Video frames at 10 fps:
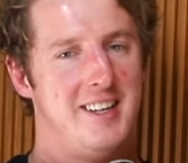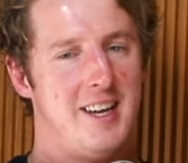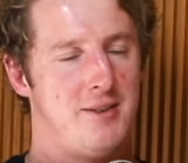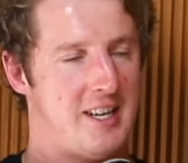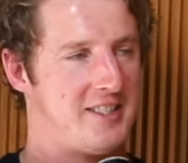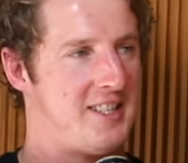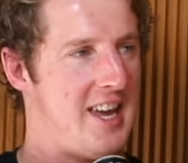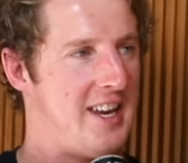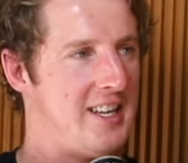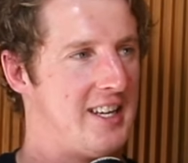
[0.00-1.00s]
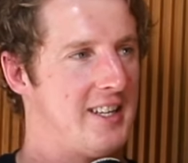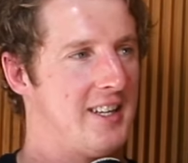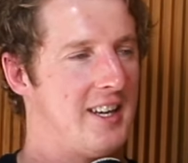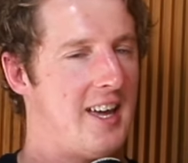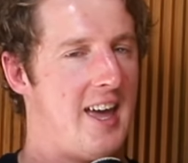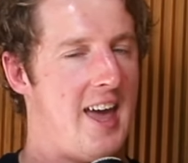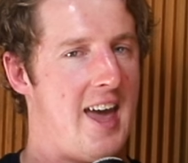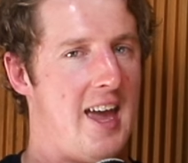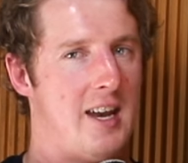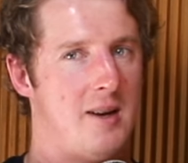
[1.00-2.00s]
He was outstanding.
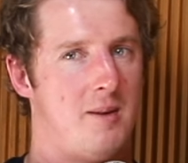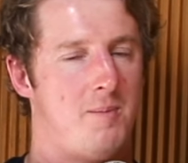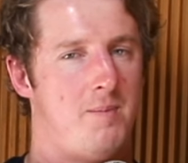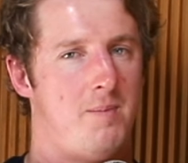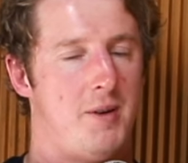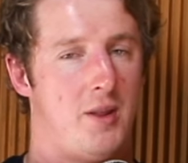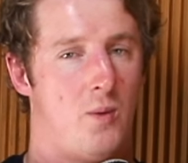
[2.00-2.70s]
But